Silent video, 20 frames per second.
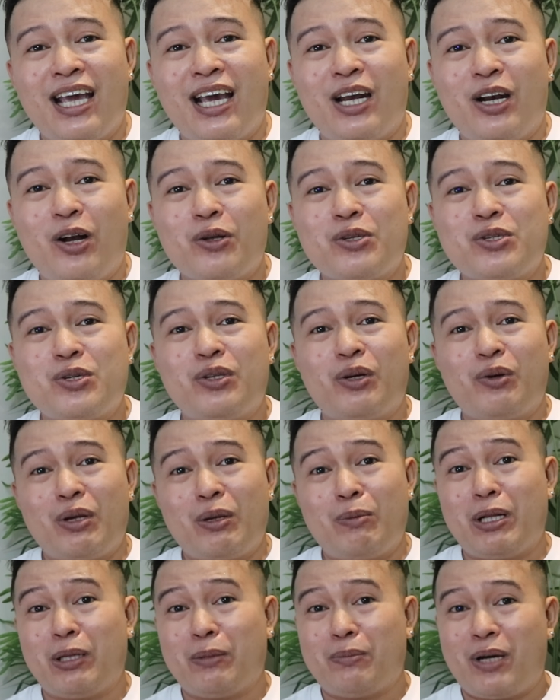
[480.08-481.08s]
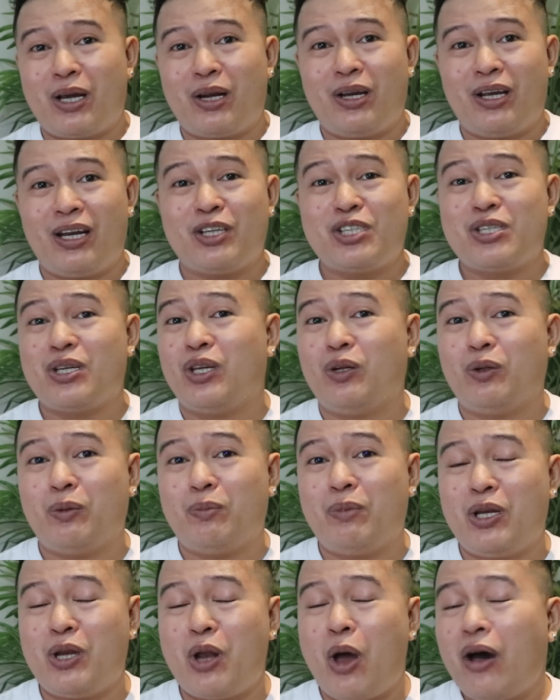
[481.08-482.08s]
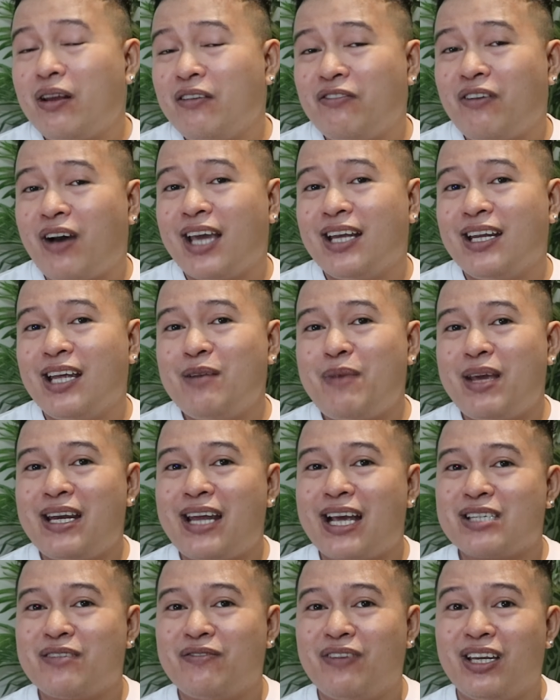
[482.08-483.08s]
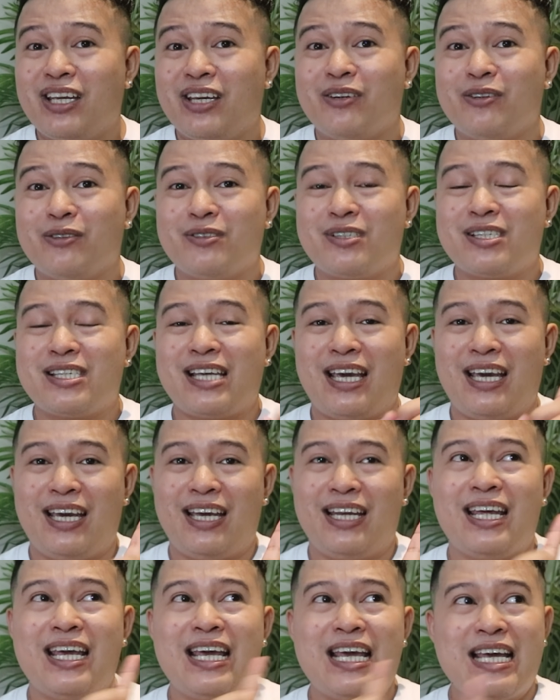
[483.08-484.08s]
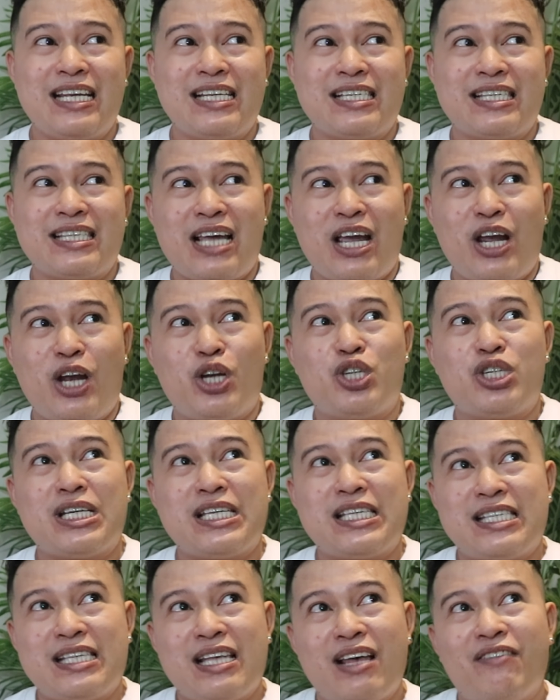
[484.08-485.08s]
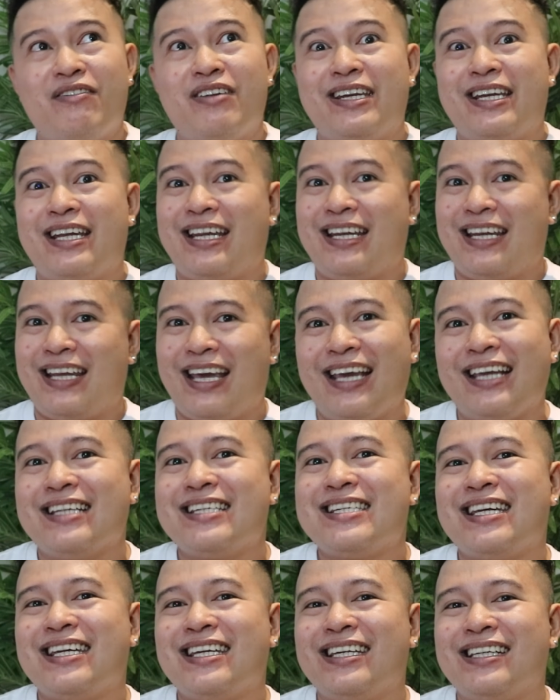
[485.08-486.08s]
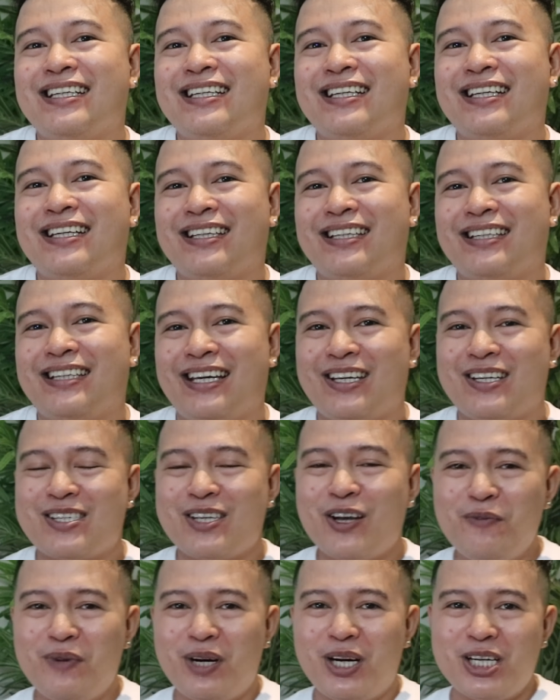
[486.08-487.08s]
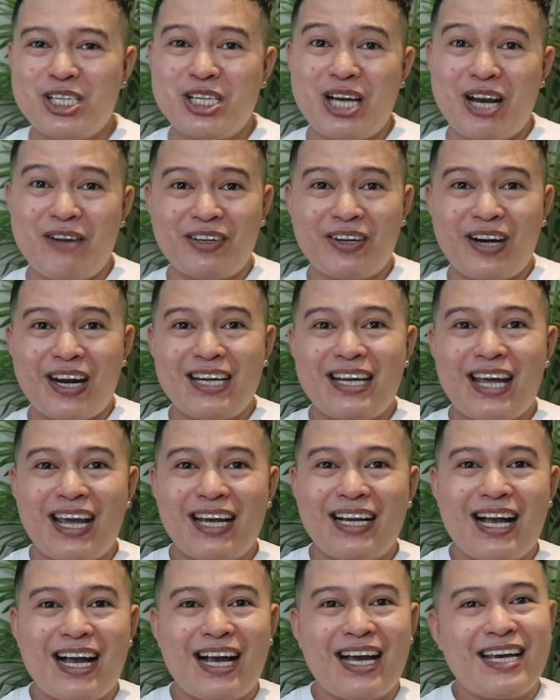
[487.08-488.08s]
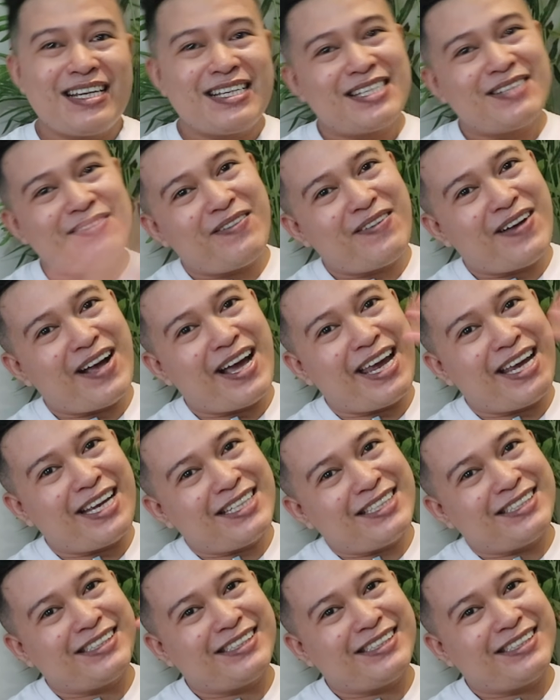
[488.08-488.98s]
also the ring bell button so you'll be notified in my next videos in stage 7 and 8. Thank you so much. Have a great day, guys. Bye-bye.